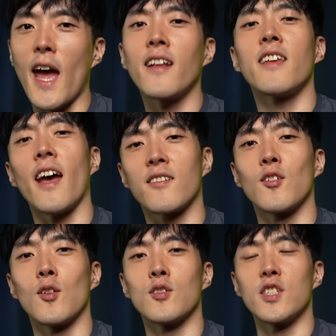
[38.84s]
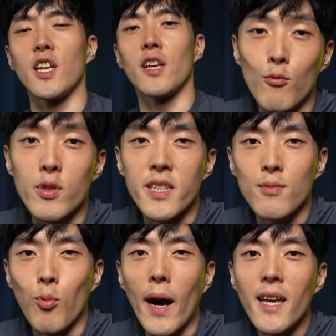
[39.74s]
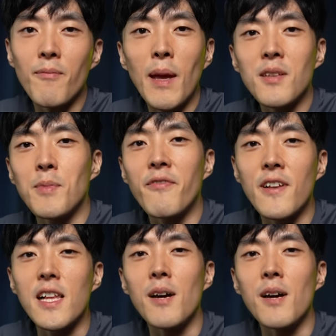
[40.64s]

and technology, which is why it makes me feel